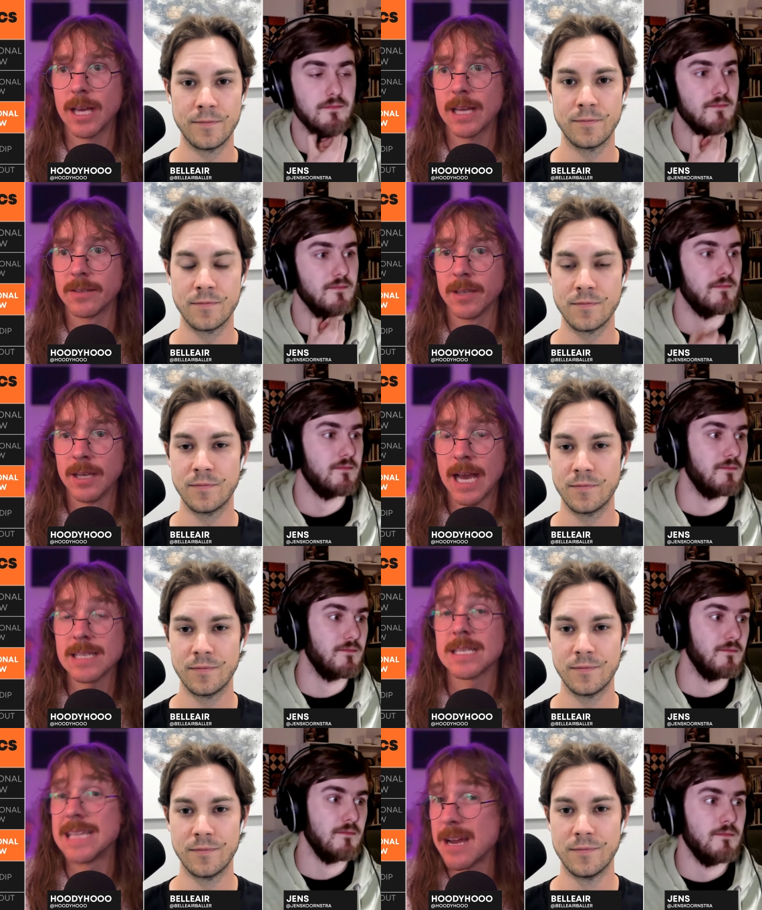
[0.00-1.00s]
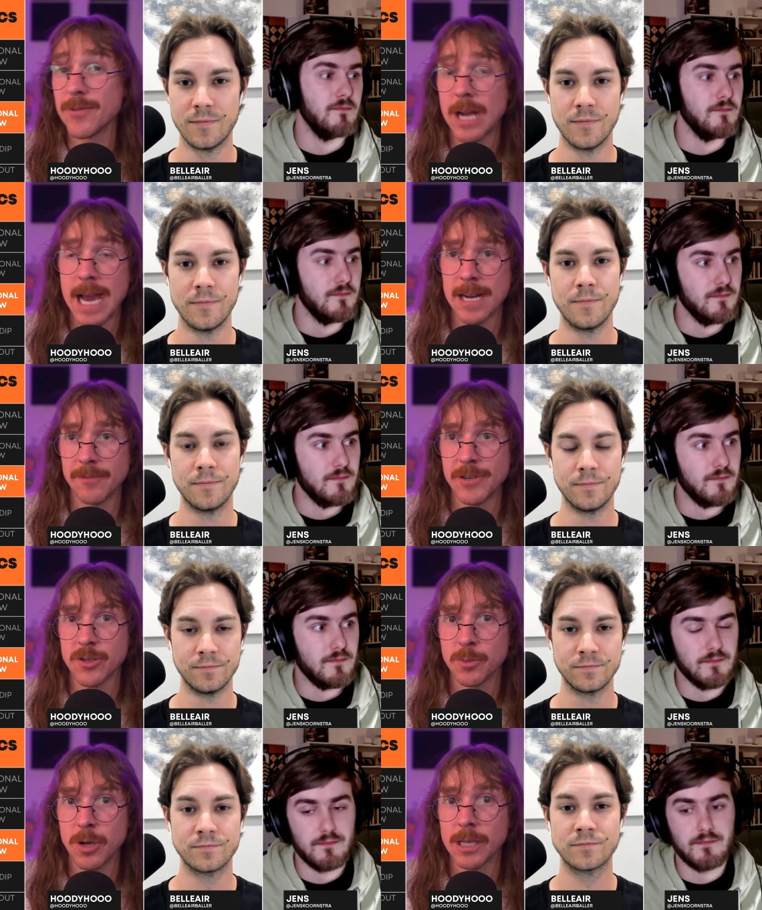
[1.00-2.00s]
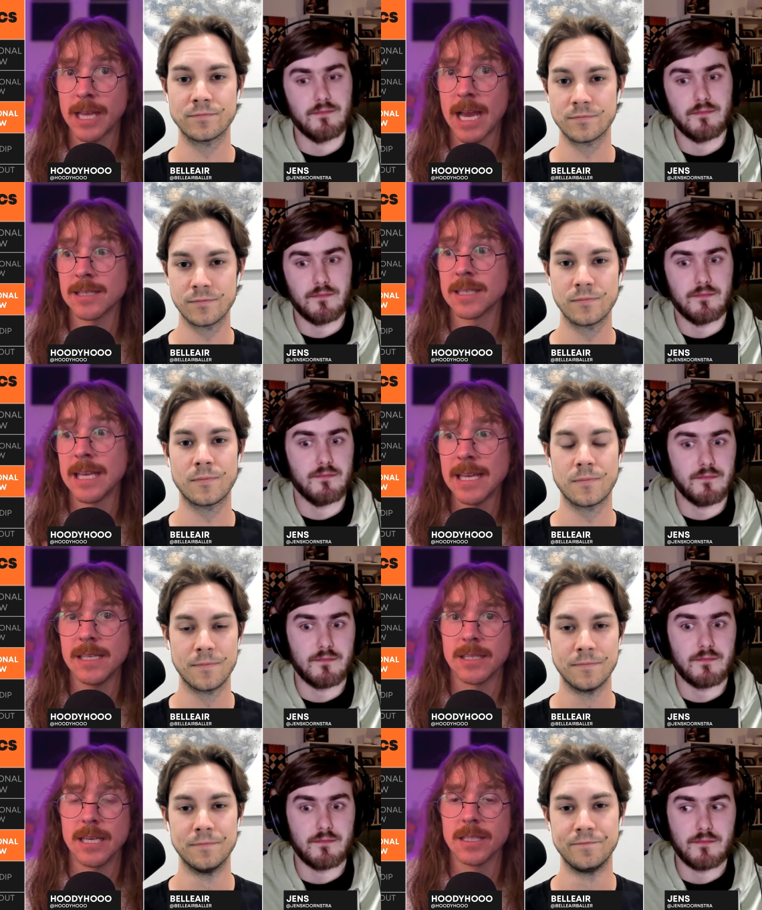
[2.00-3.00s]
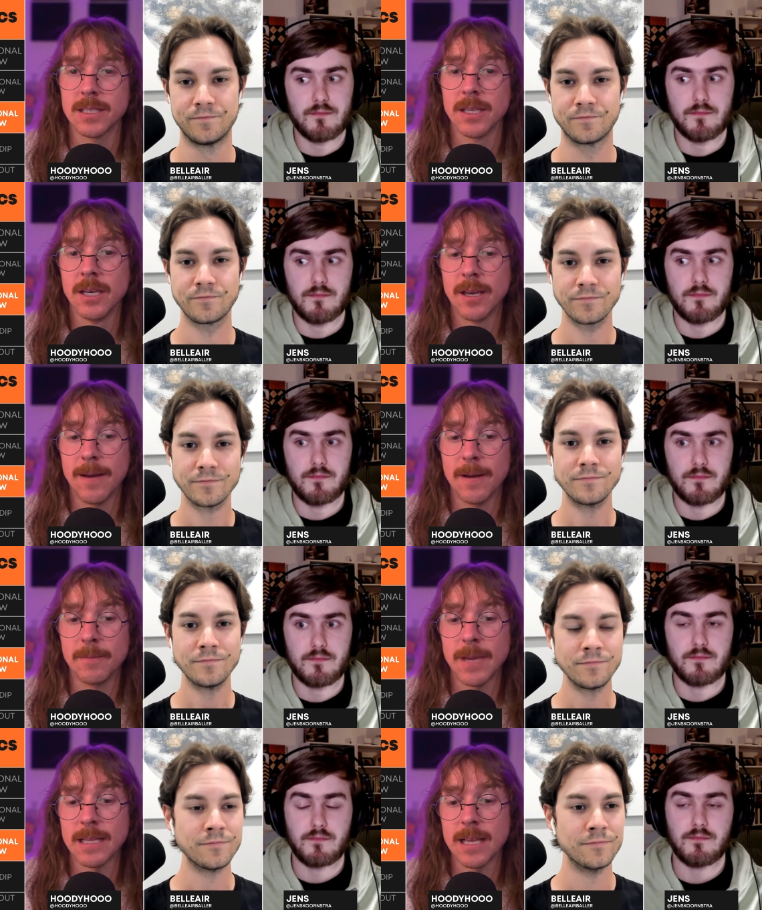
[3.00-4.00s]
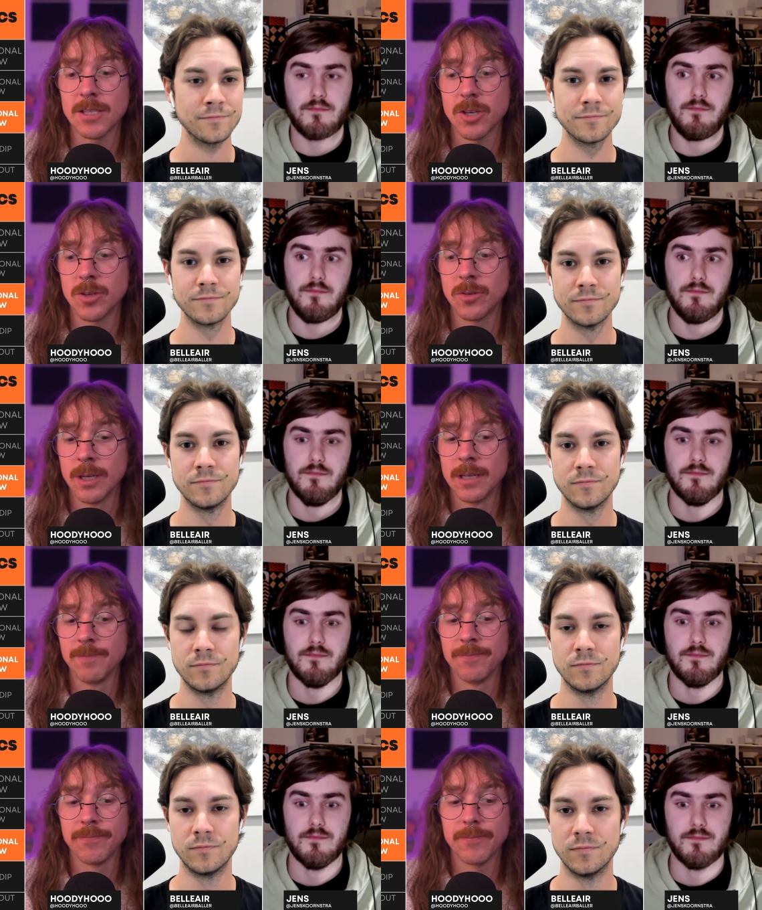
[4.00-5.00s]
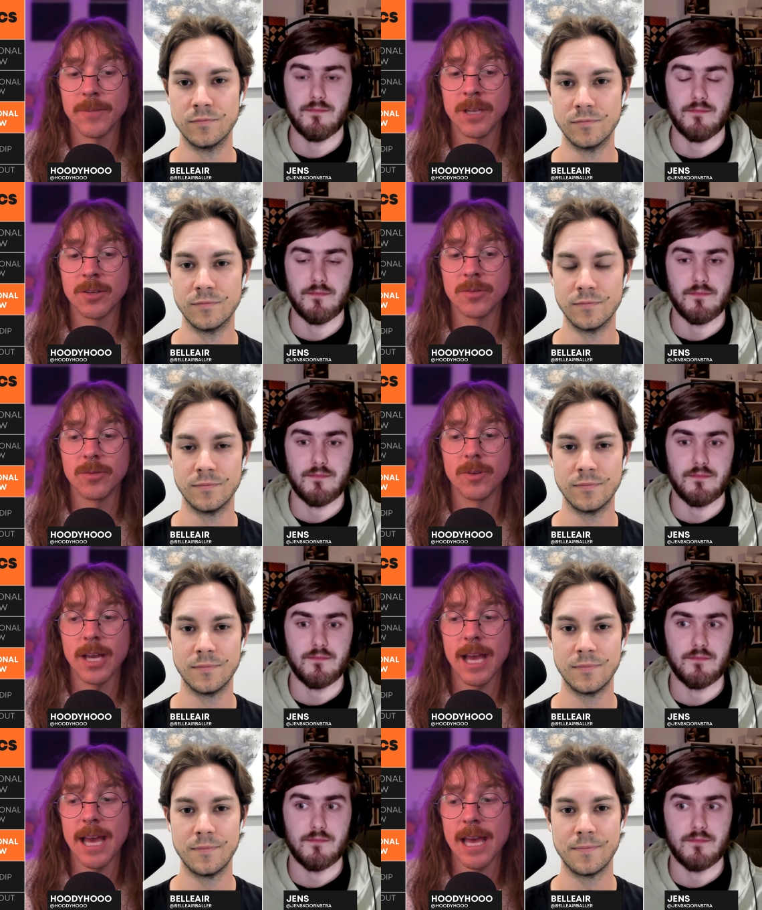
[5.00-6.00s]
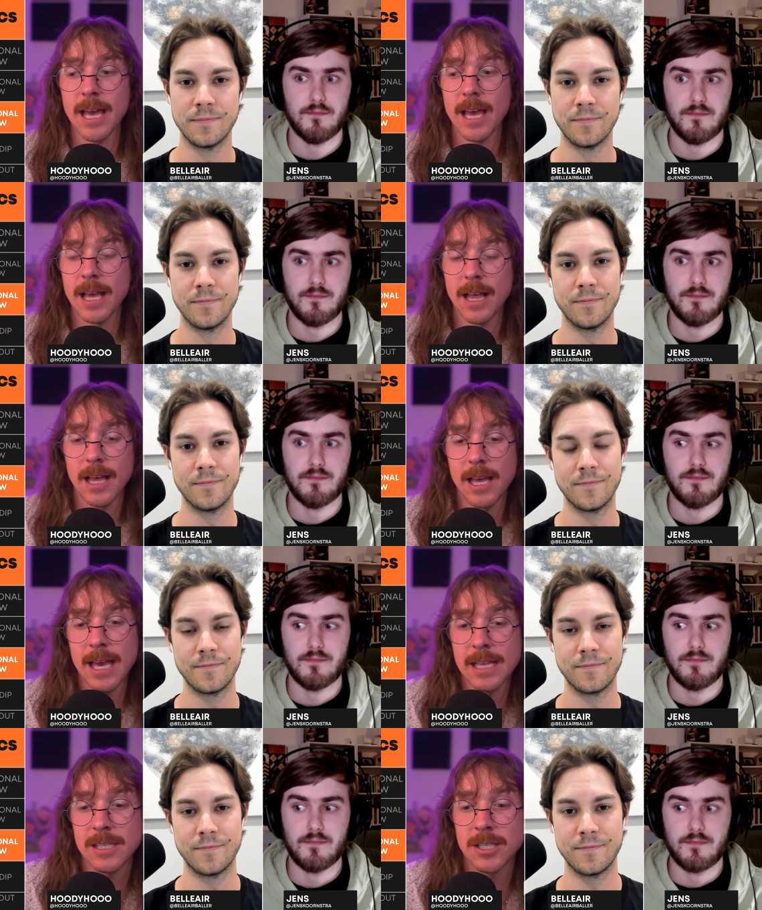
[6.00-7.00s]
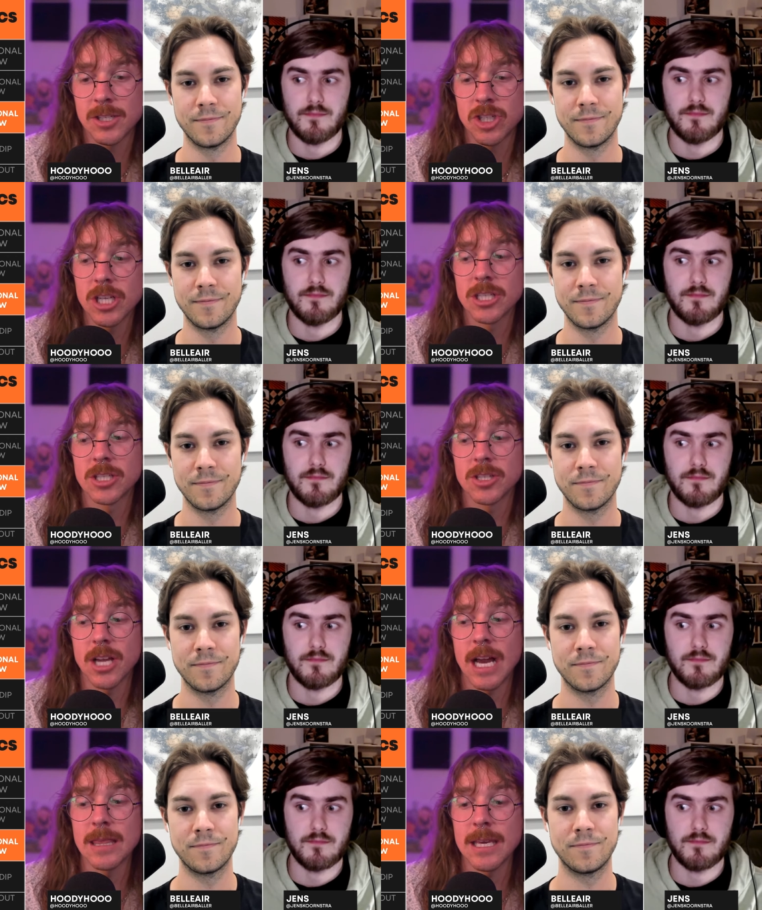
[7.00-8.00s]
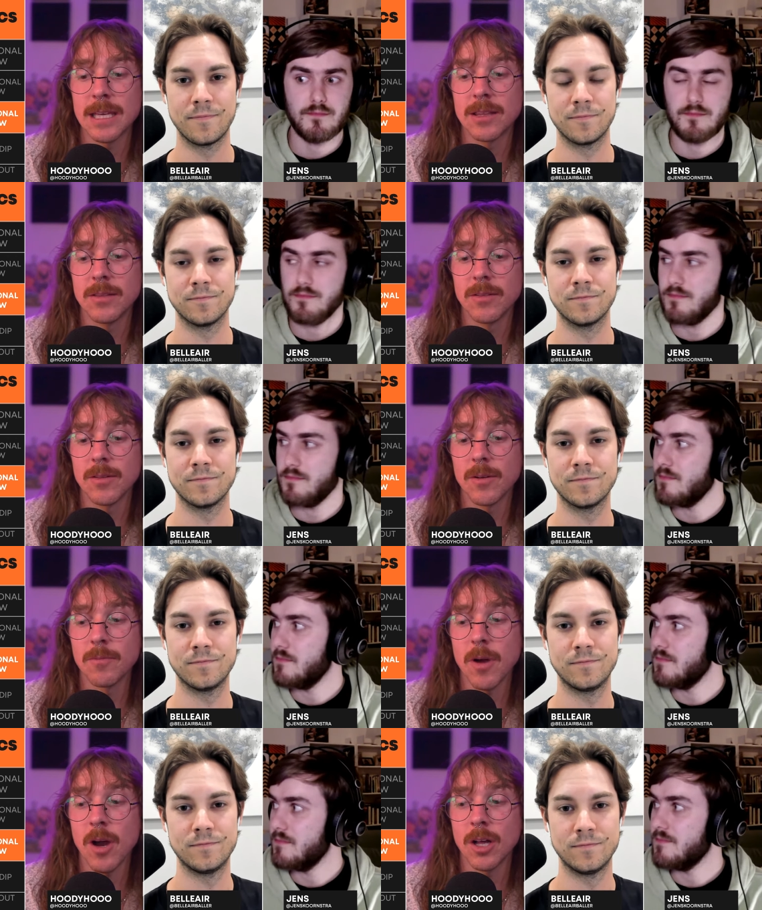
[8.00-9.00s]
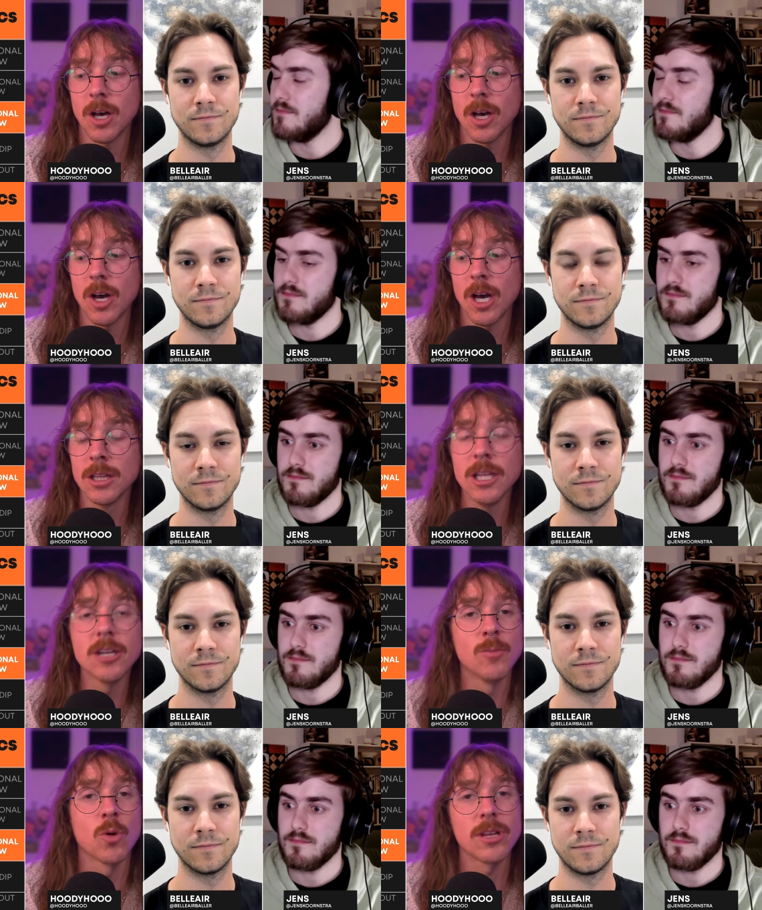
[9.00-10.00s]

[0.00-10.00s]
Speaker 1: that has never had an official broadcast in any sense. Um, and and so, you know, it's just I think a, a little more